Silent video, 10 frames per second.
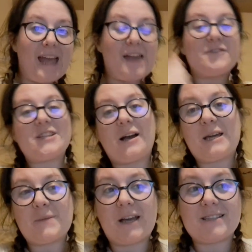every
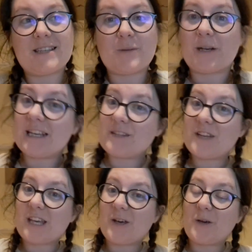time I see someone like the
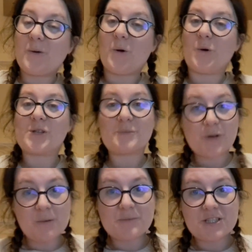video or
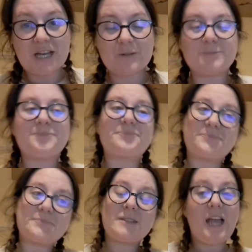subscribe to my channel.
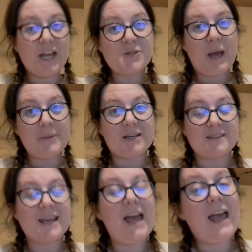I do a happy
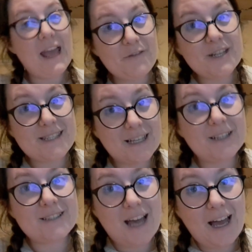dance every
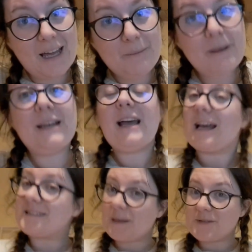single time.
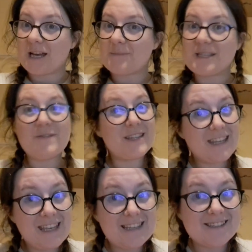And sometimes even the
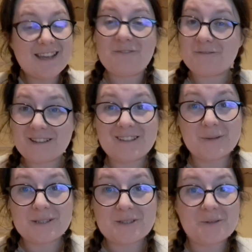kids and Phil
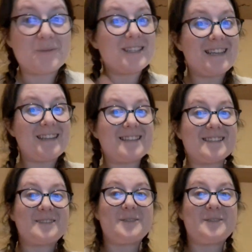do it too, just like this.